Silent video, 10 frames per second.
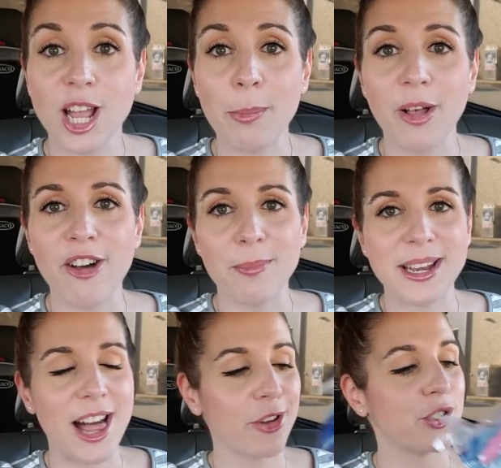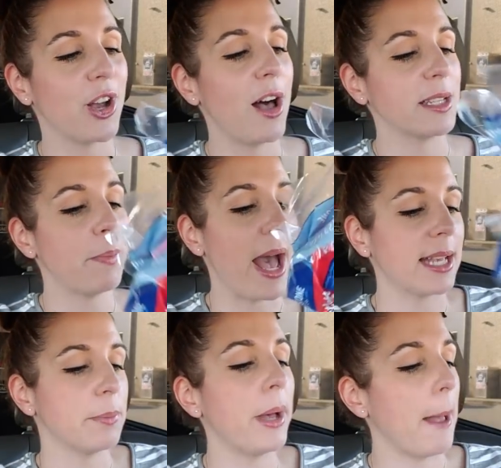couple of my dollar tree hauls
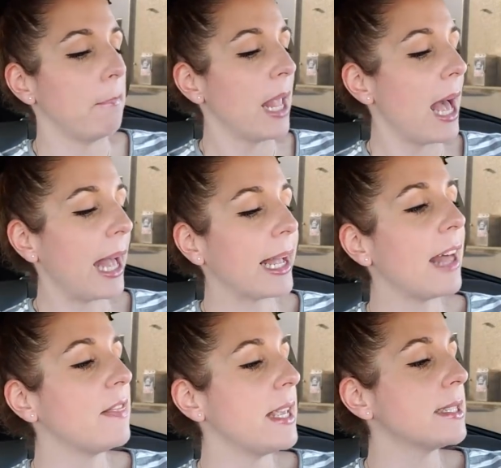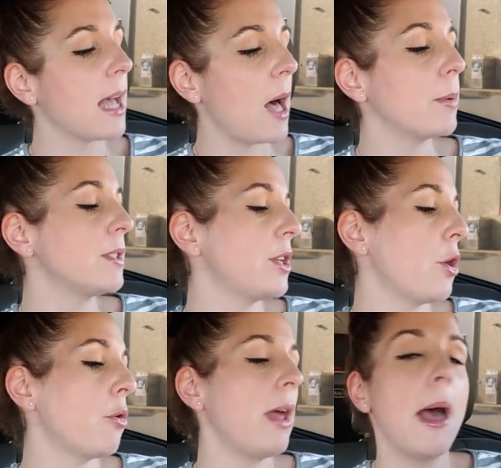past but i got these
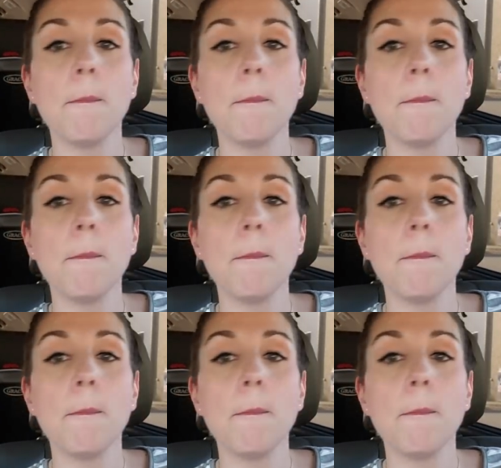cobblestone